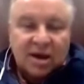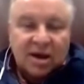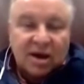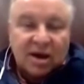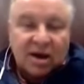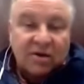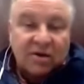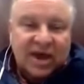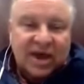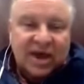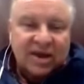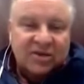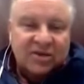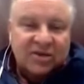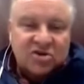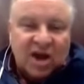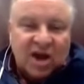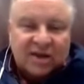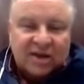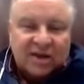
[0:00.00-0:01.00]

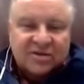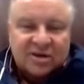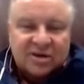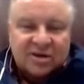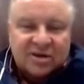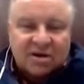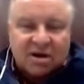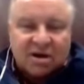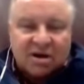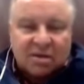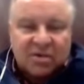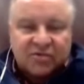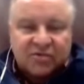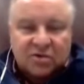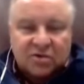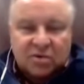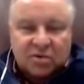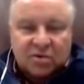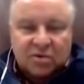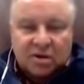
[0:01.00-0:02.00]
the shots in the arm,
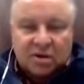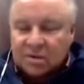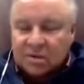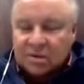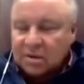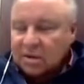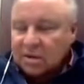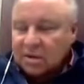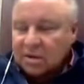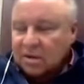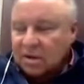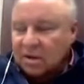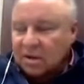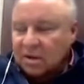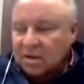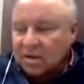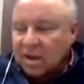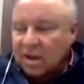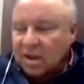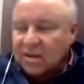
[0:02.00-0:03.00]
if you will.
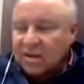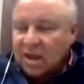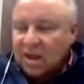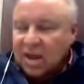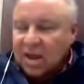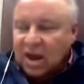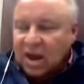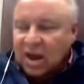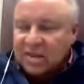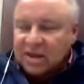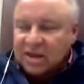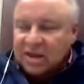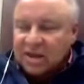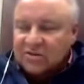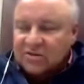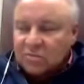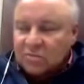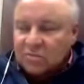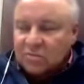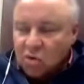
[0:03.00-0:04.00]
And I
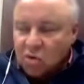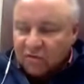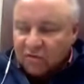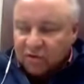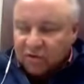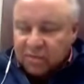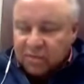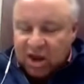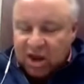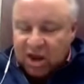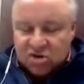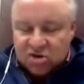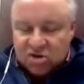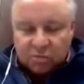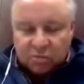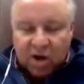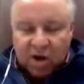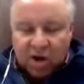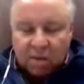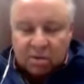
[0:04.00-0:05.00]
think some new
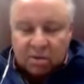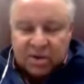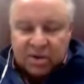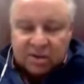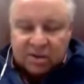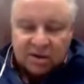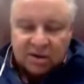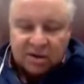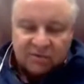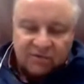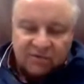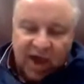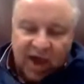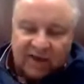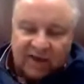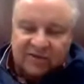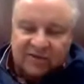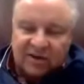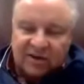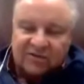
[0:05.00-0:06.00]
information, probably the
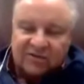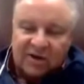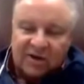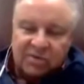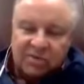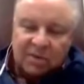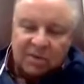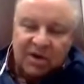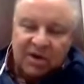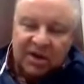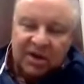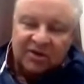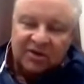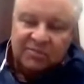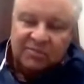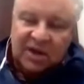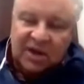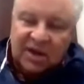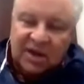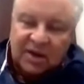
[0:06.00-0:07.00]
vaccine subcommittee
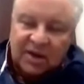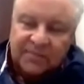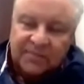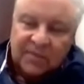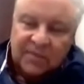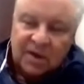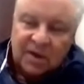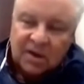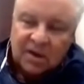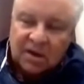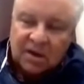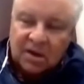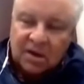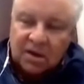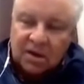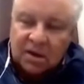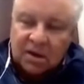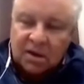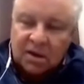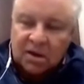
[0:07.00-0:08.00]
is meeting
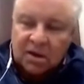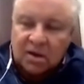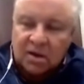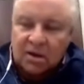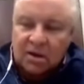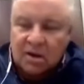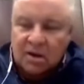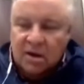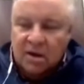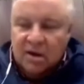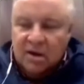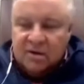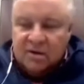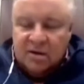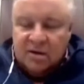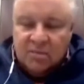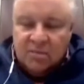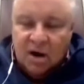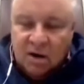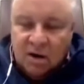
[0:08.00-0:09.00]

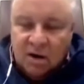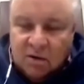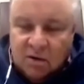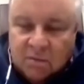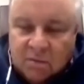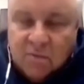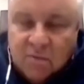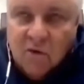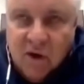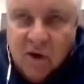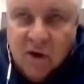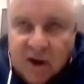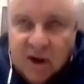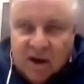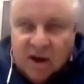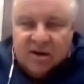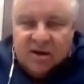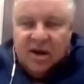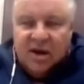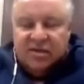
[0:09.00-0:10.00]
tomorrow
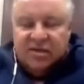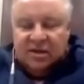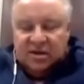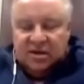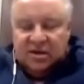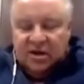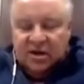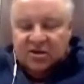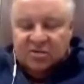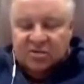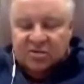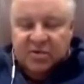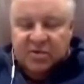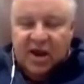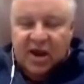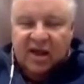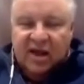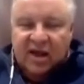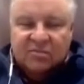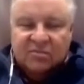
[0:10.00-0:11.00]
morning, and I think they're going to
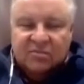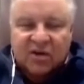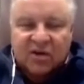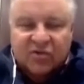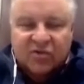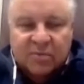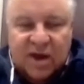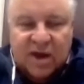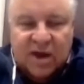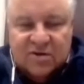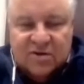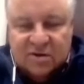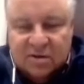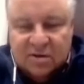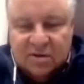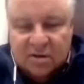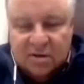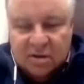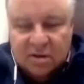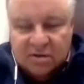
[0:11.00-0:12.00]
spit out some
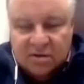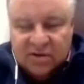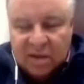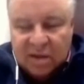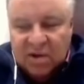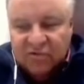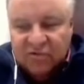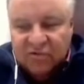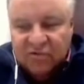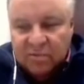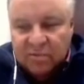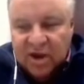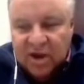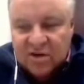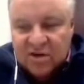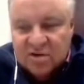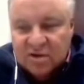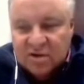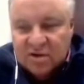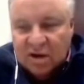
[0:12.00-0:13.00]
information, the same
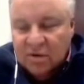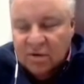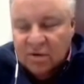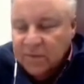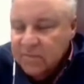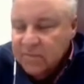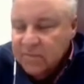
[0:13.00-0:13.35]
information that